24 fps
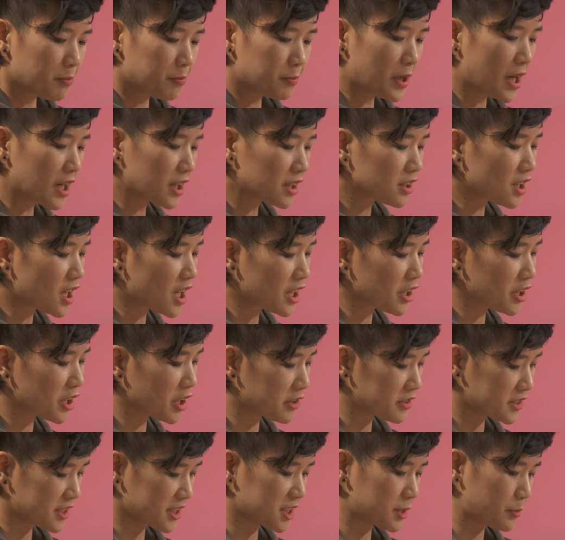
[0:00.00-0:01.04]
Punk long ago
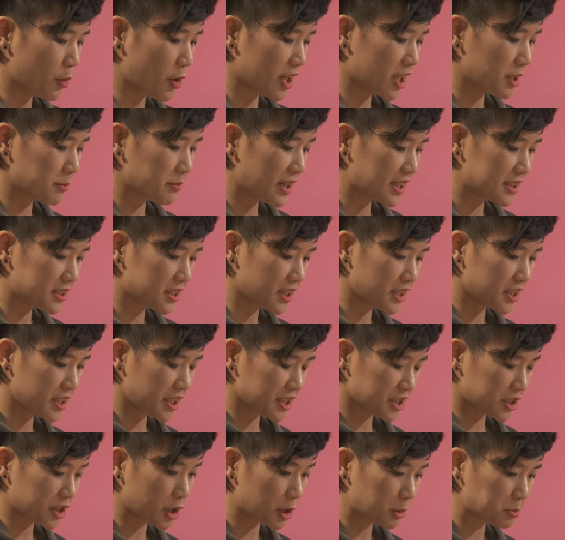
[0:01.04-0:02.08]
disappointed my
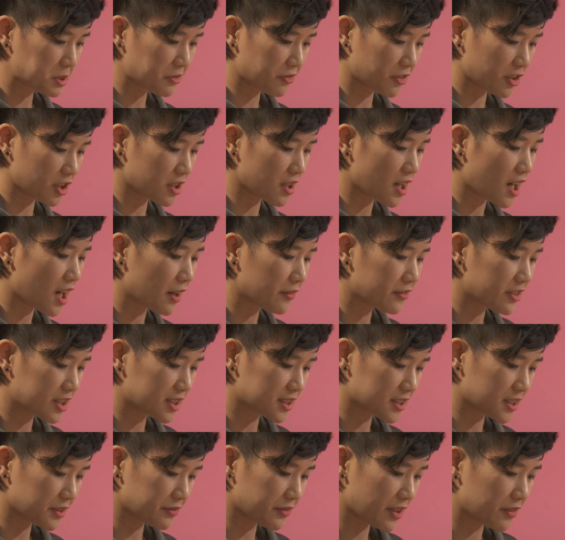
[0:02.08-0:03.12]
teenage hopes for an
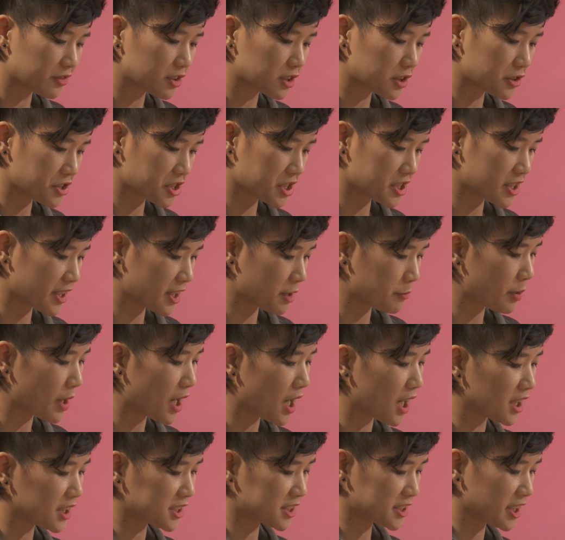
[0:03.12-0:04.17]
obviously revolutionary
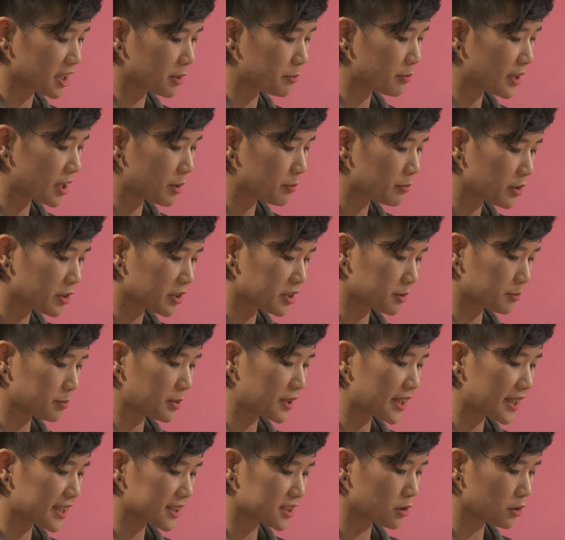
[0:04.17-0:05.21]
politic, being both a
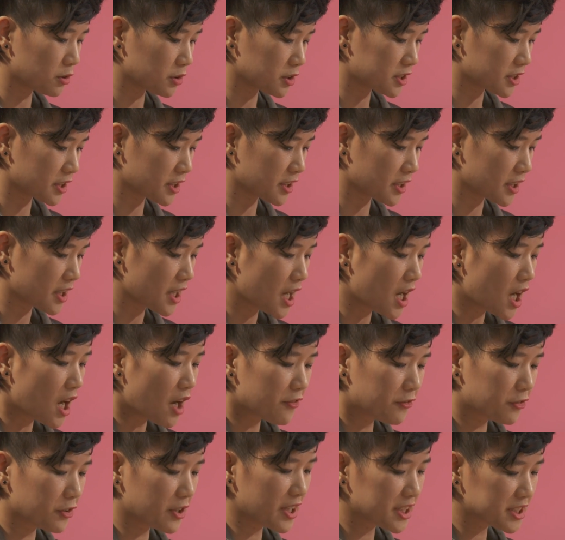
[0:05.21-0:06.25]
placeholder
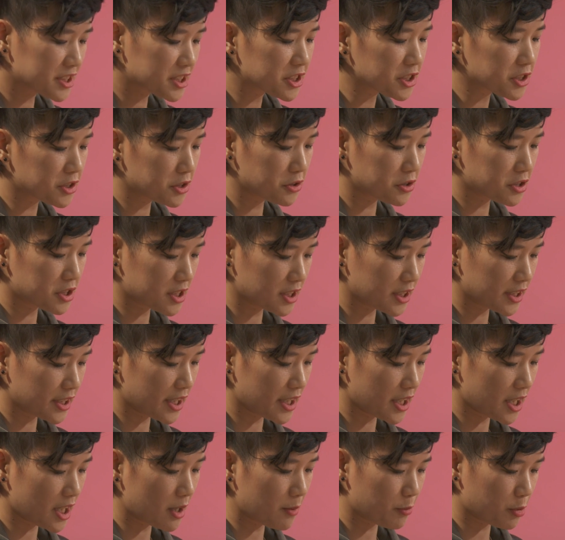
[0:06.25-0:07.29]
for
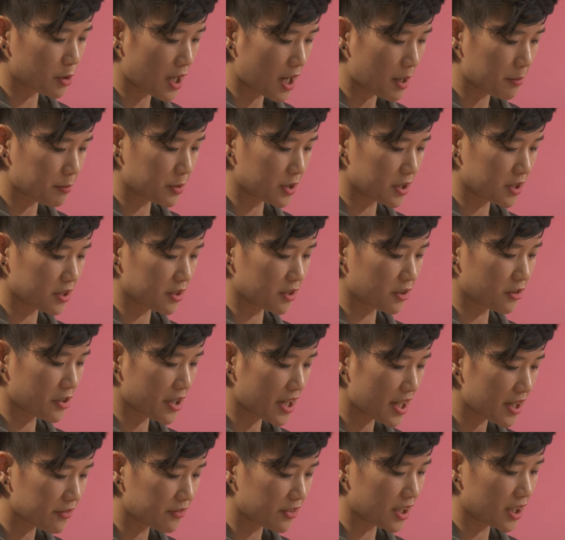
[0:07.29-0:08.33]
institutionally improper
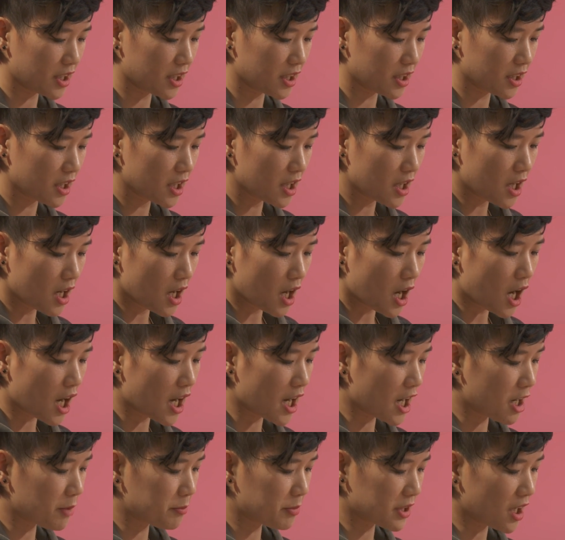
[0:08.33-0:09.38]
craving,
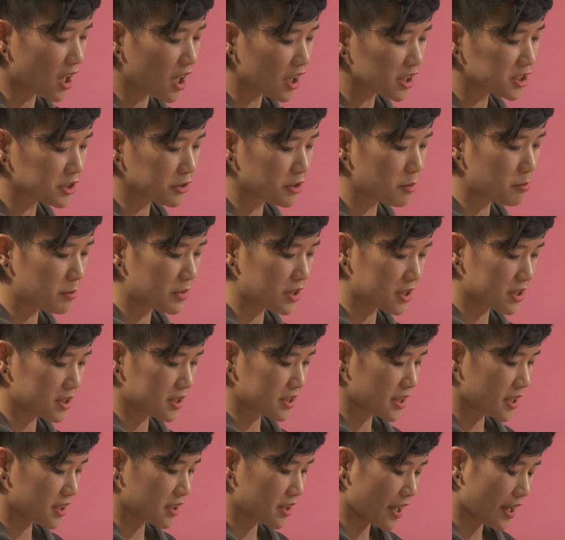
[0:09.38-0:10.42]
uh, but also immersed
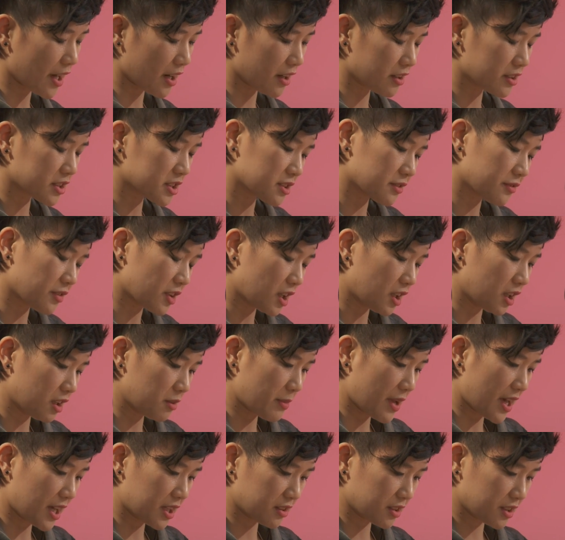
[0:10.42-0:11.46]
in the errors of all
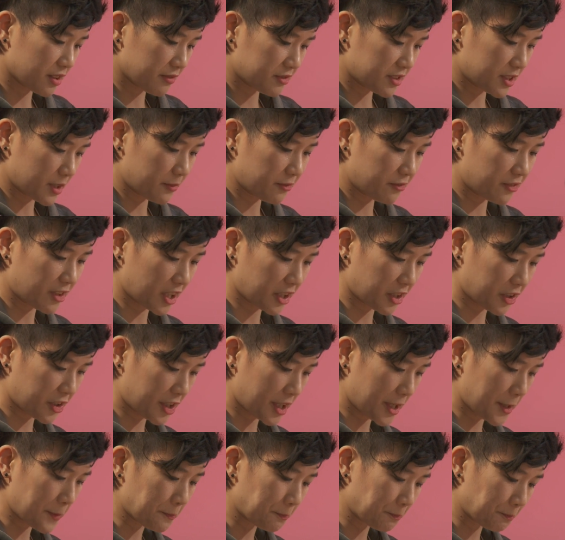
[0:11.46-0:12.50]
manner of
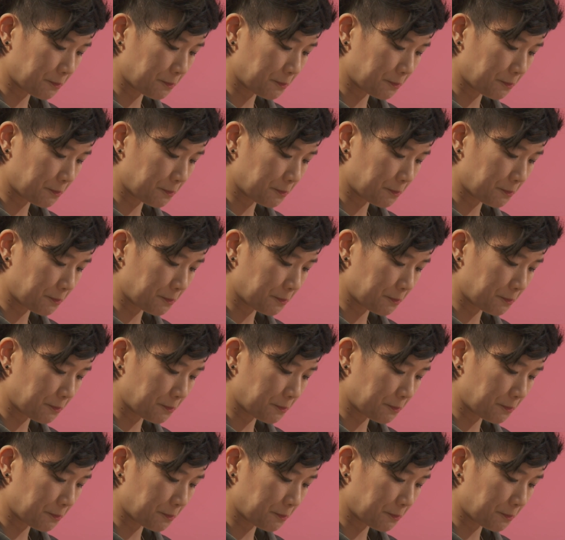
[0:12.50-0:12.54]
dumbfuckery.